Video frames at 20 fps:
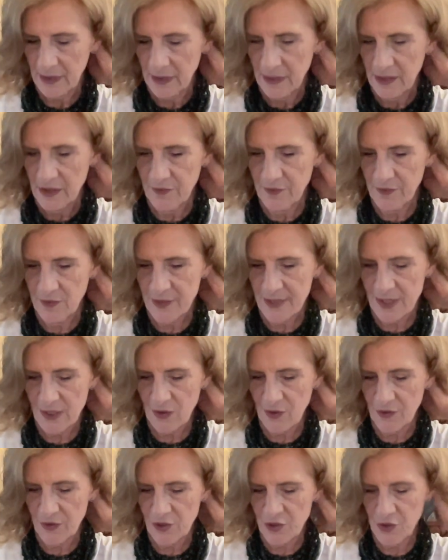You've also
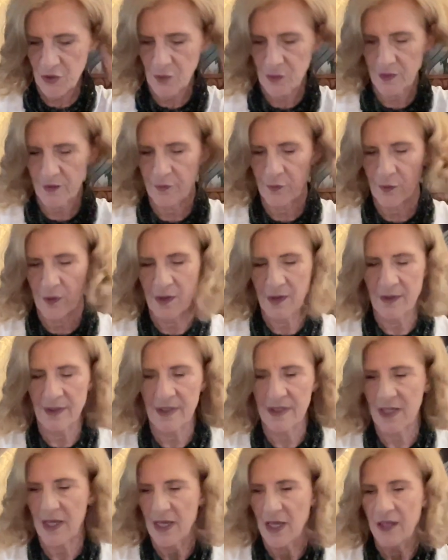got the Two of
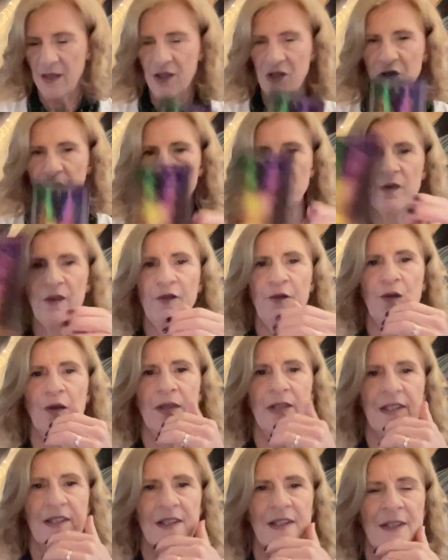Wands. The Two of
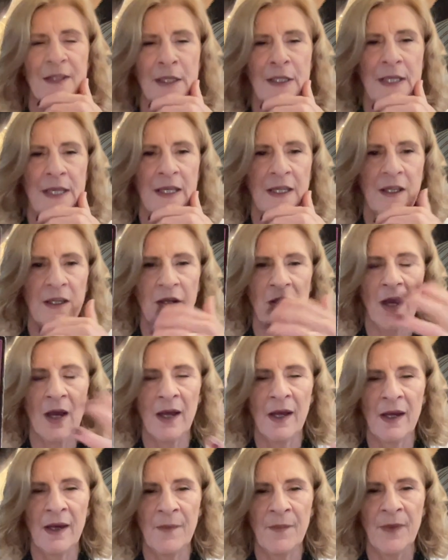Wands is seeing
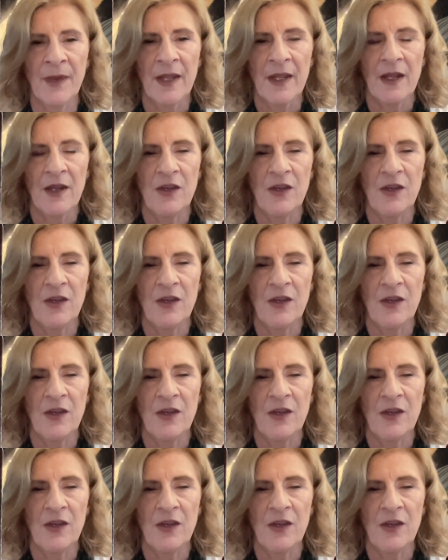this